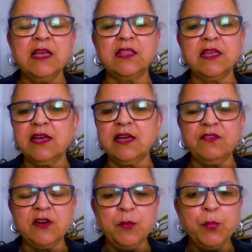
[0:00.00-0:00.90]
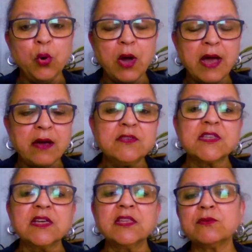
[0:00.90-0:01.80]
They had very poor
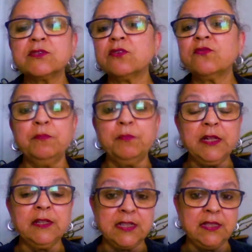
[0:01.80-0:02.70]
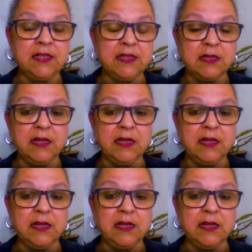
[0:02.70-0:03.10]
housing that was often built in